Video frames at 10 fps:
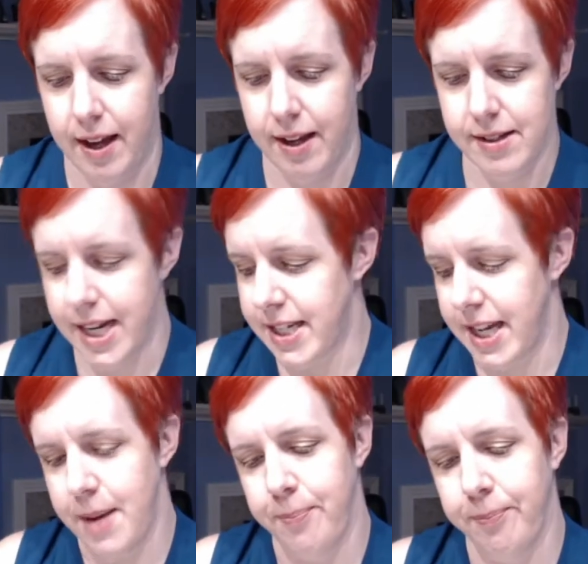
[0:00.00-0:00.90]
stay
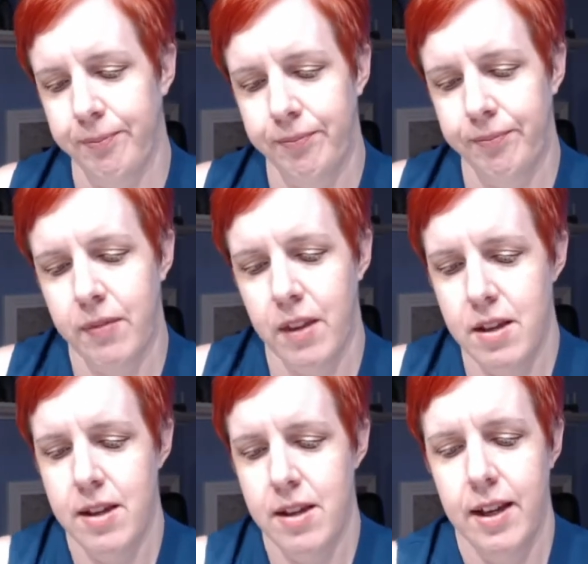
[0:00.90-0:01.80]
tape,
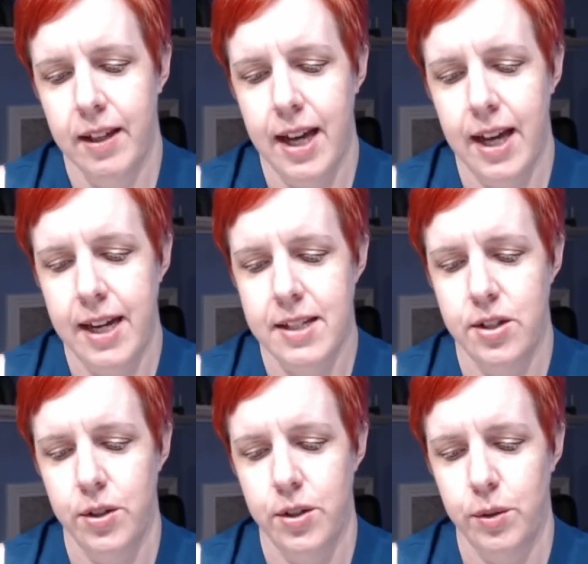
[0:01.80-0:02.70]
cut it
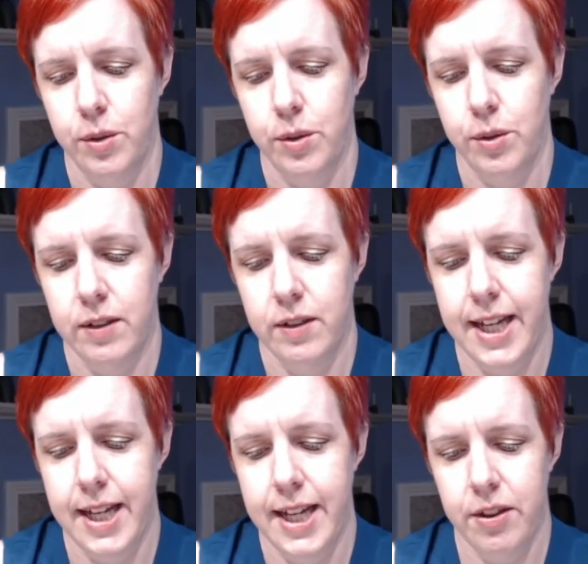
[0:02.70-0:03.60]
to
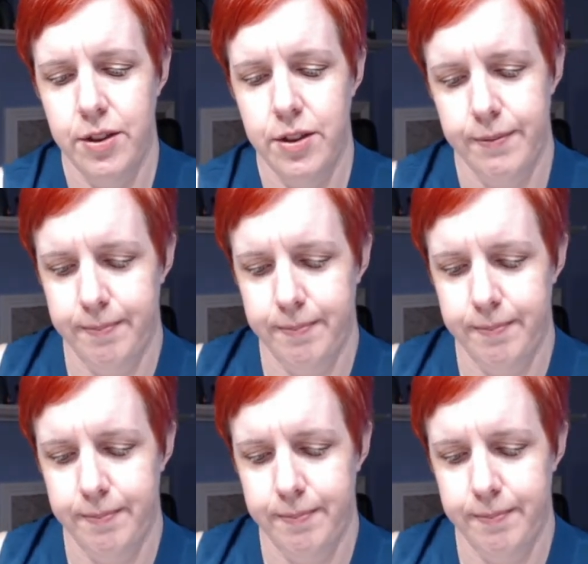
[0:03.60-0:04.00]
length,